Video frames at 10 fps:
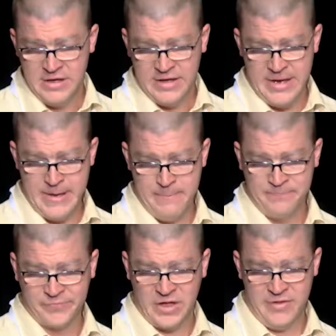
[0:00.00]

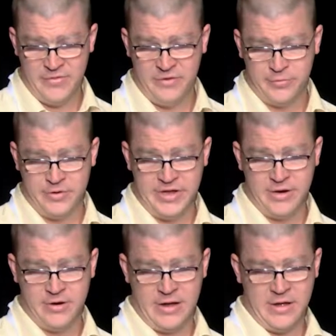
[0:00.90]
And then this one
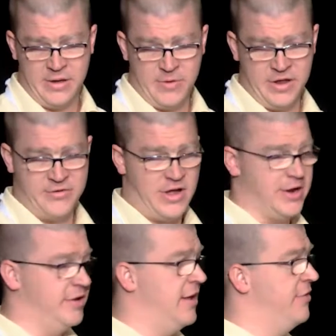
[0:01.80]
here, I want to draw
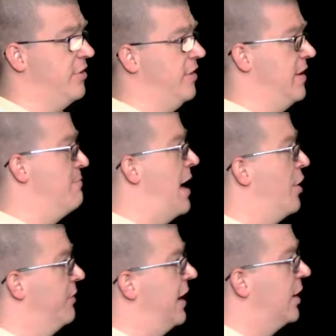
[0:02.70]
your attention to the
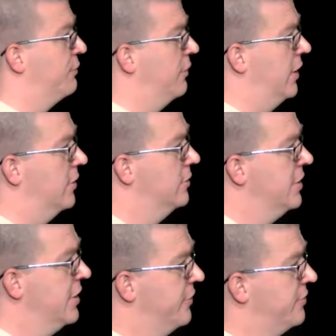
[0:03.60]
amount of airflow.
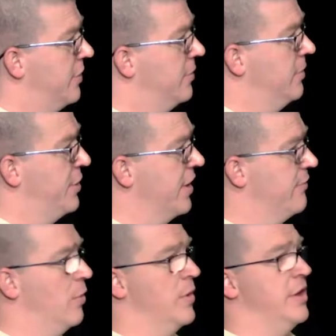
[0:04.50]
So we think
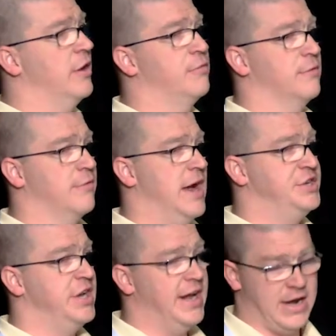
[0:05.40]
of a window for
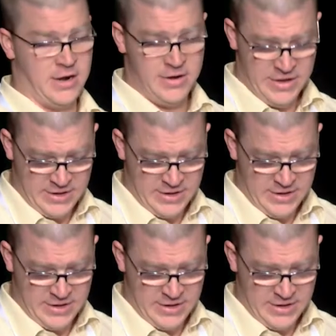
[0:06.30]
fresh air.